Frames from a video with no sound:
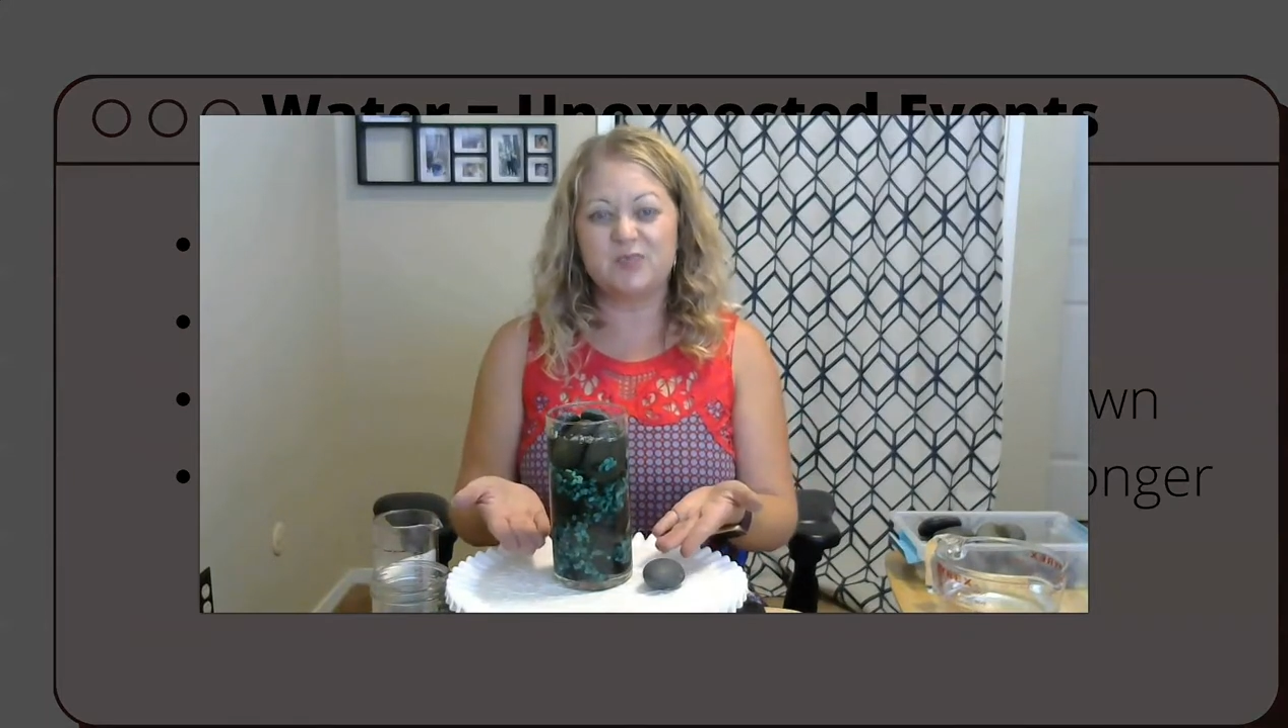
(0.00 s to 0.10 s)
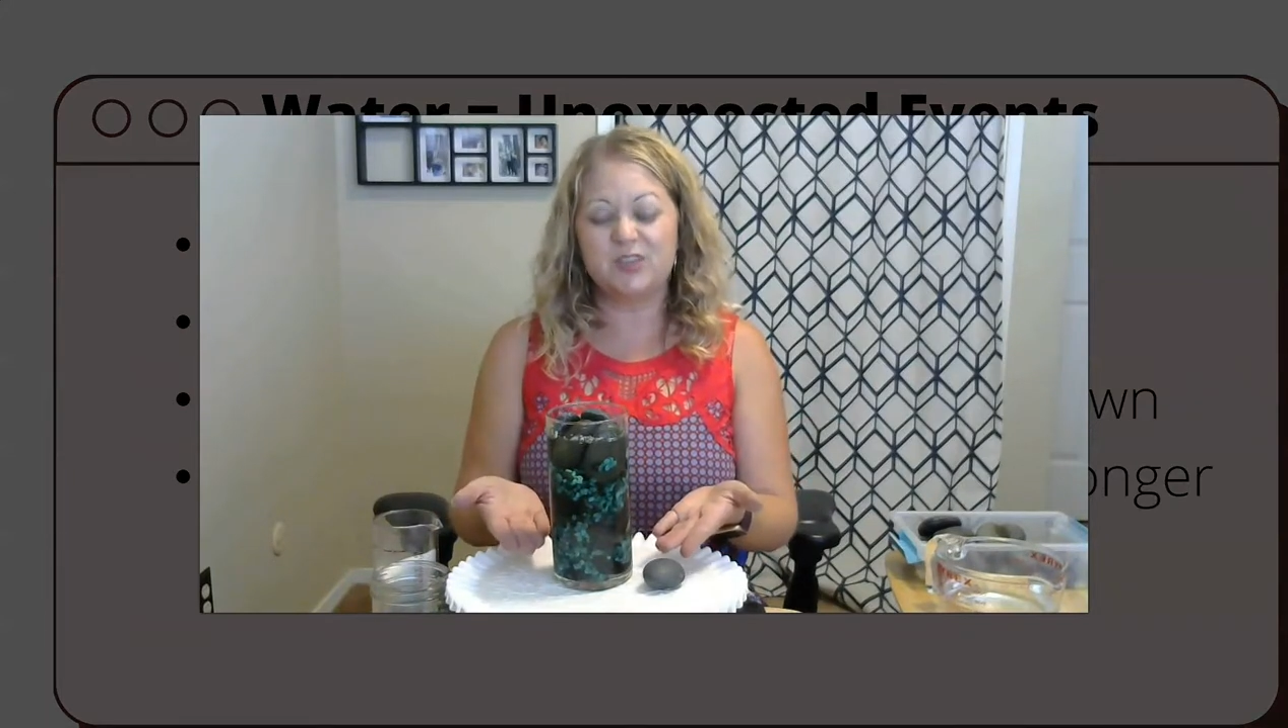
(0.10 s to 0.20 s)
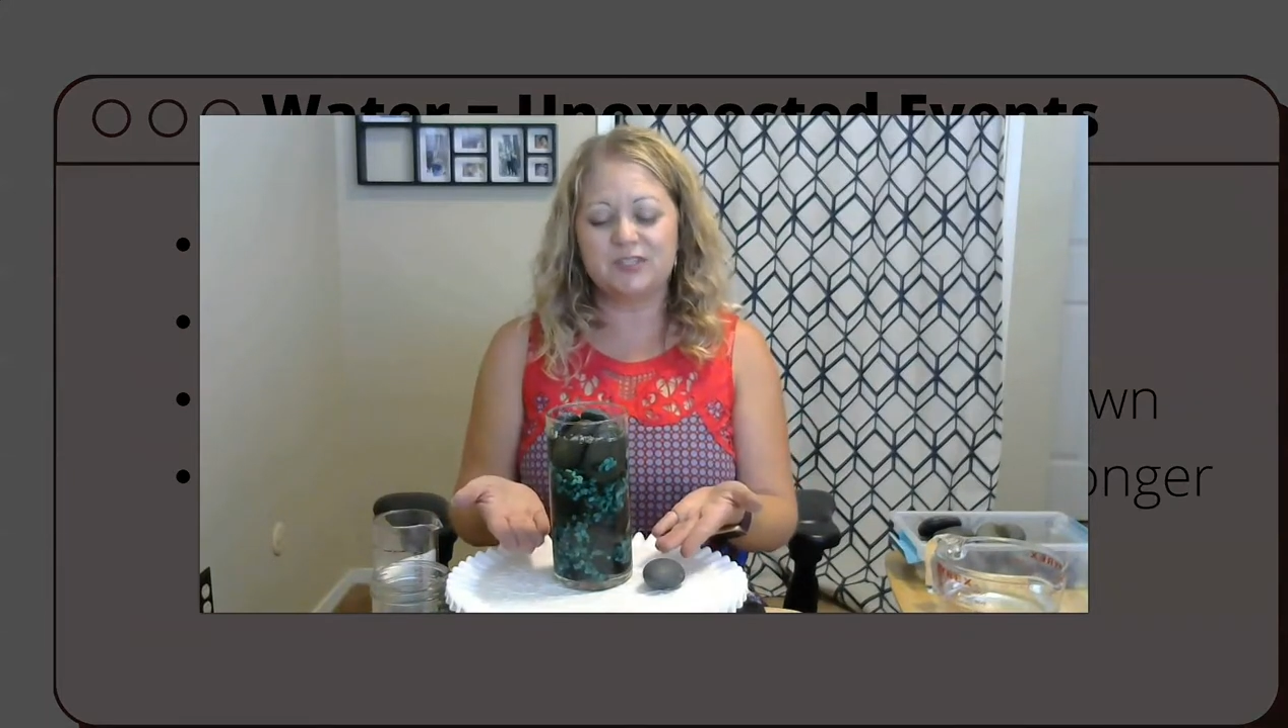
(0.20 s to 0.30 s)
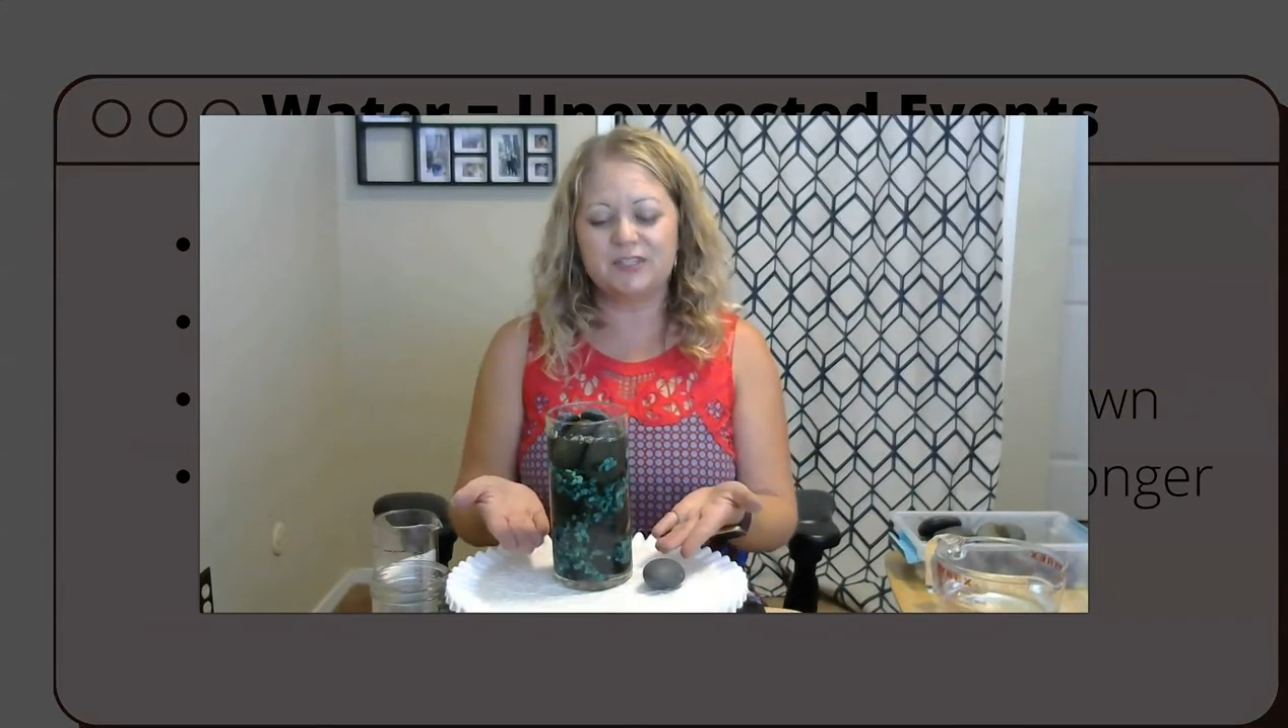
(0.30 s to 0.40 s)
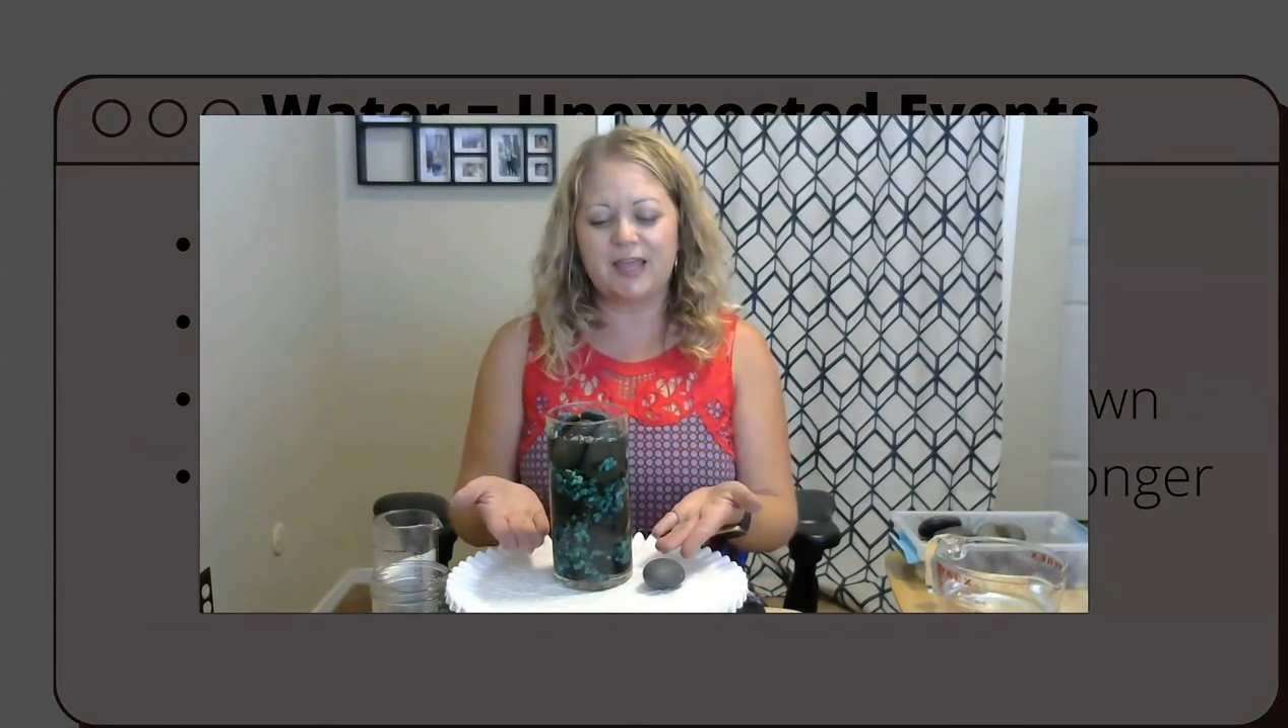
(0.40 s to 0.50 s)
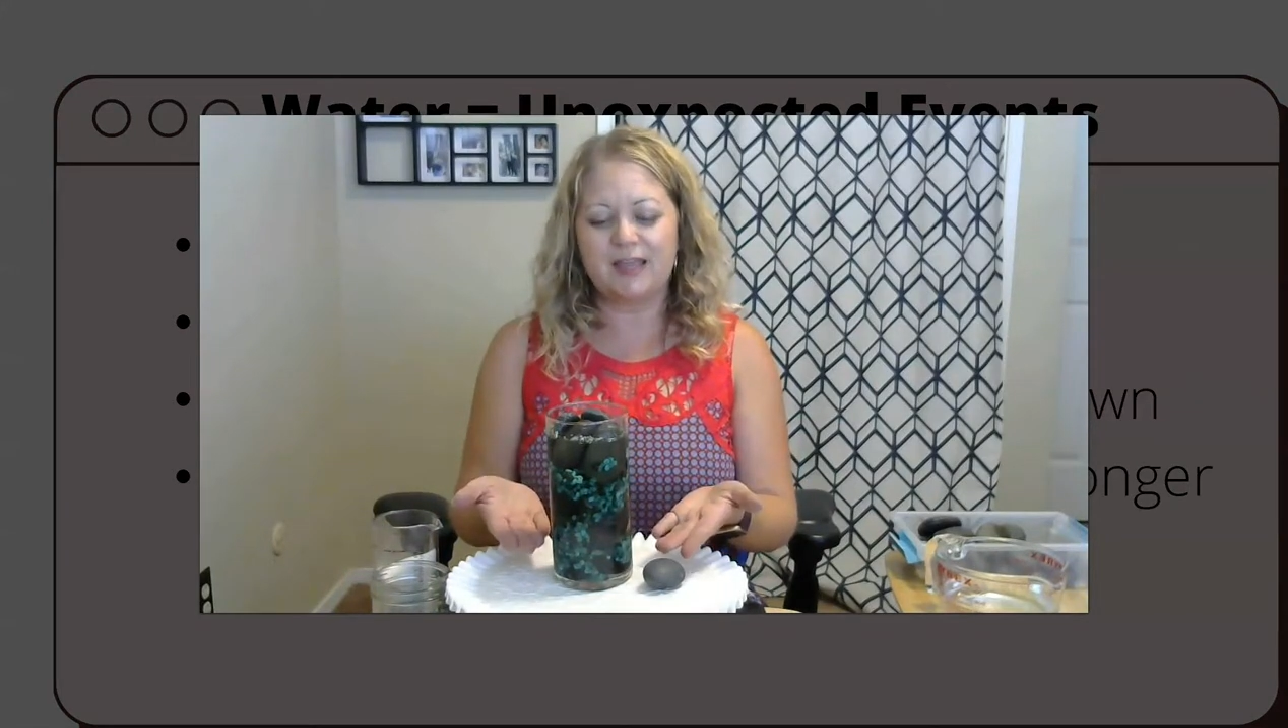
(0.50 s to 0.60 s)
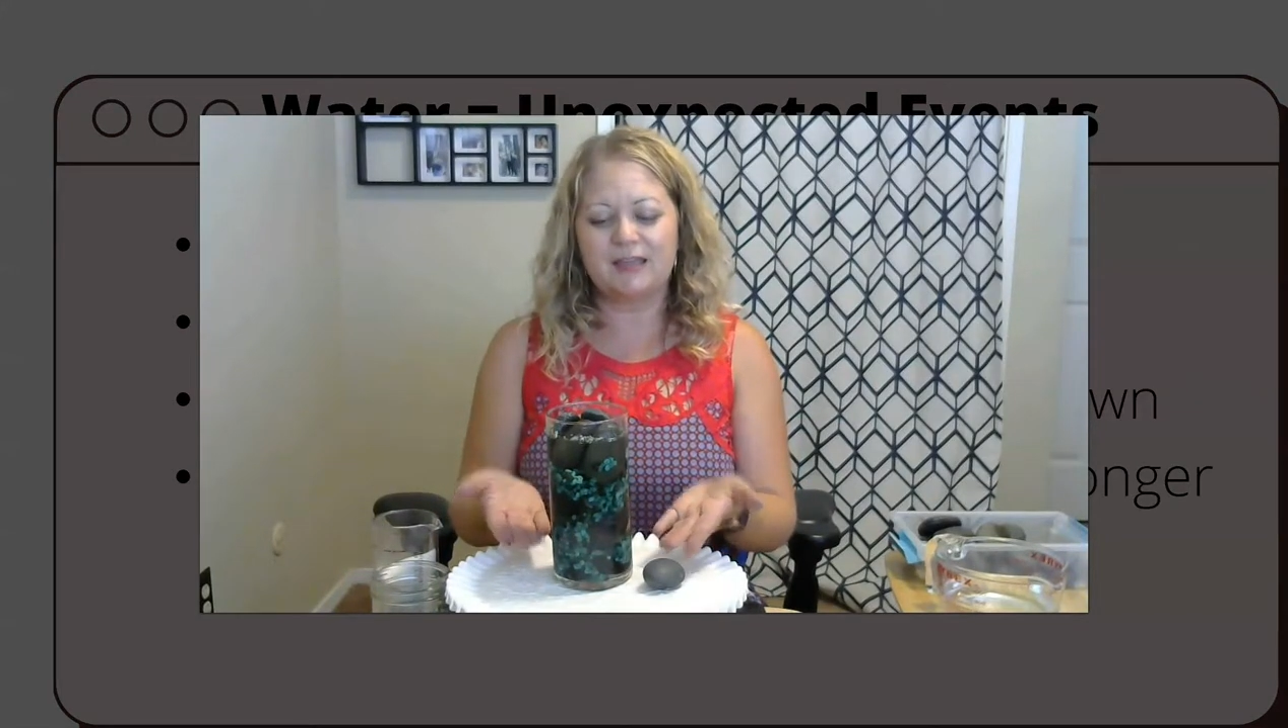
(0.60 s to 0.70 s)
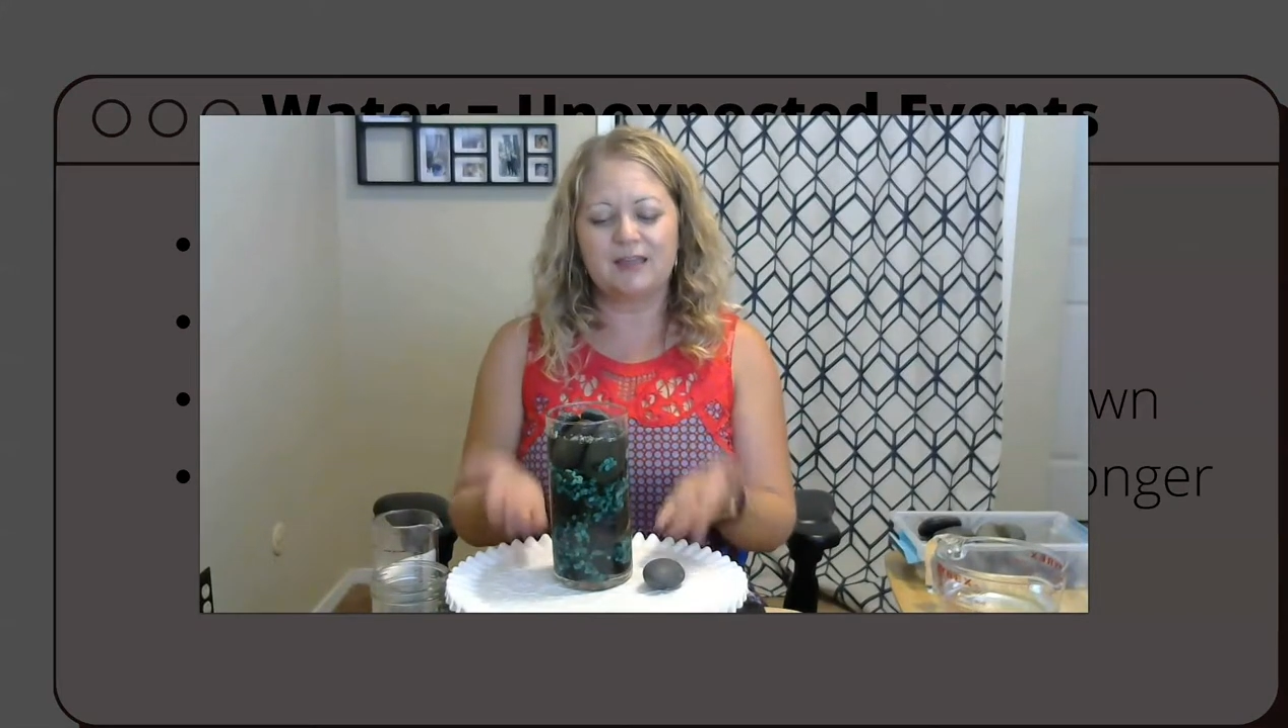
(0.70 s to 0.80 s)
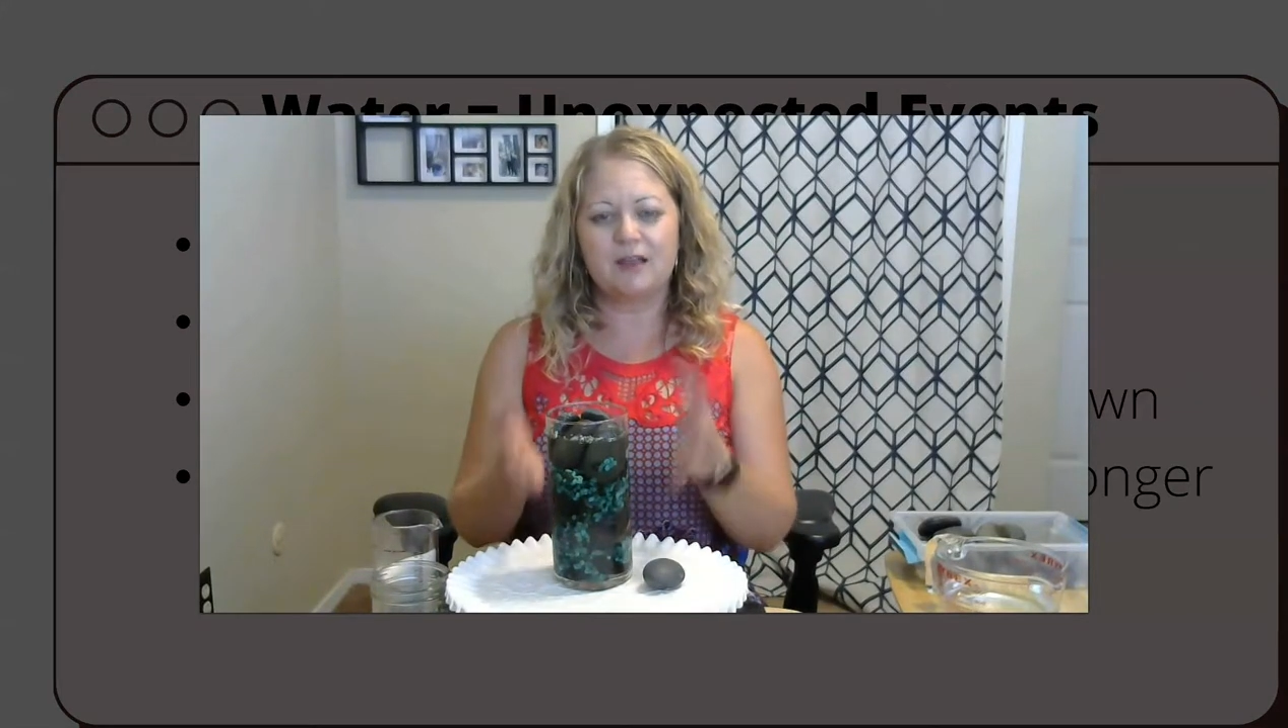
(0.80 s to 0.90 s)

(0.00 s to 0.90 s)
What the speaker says: looks like.